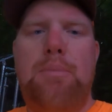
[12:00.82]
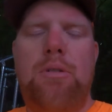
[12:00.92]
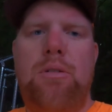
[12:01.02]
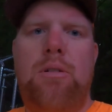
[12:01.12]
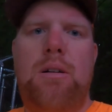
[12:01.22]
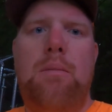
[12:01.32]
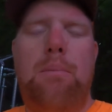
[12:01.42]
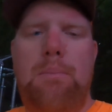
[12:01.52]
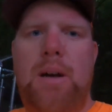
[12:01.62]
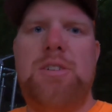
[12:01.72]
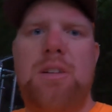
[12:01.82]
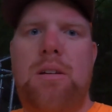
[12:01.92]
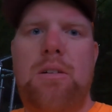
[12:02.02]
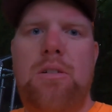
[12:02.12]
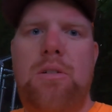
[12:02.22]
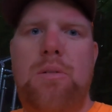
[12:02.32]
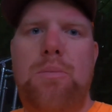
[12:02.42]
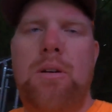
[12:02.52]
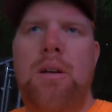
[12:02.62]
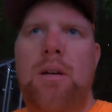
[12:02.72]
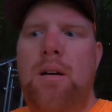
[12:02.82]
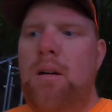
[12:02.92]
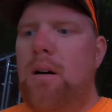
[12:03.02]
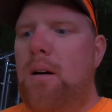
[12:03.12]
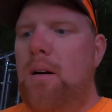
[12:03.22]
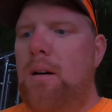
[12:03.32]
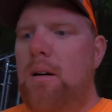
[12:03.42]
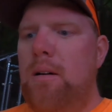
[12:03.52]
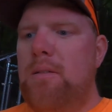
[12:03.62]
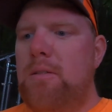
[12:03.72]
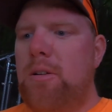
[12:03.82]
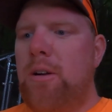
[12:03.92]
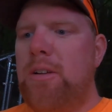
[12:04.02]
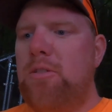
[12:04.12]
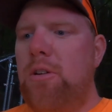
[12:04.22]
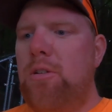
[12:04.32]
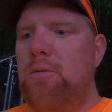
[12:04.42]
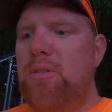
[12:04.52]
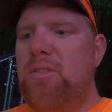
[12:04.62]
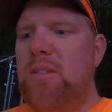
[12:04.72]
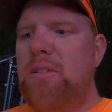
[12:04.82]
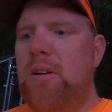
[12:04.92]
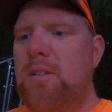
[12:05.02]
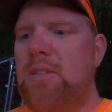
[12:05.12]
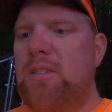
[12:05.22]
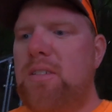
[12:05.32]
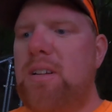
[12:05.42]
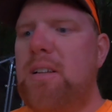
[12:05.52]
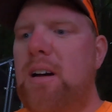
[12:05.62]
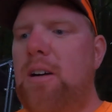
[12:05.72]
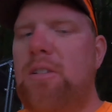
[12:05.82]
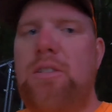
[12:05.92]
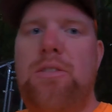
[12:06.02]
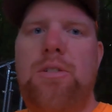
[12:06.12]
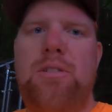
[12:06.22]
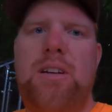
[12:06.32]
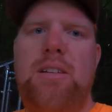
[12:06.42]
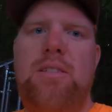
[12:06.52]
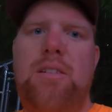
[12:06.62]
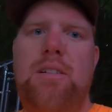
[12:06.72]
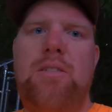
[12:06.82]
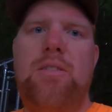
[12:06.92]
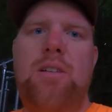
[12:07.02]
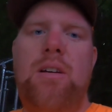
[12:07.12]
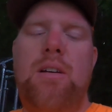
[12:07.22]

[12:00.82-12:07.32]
put on my chicken coop, the grand total was $716.13.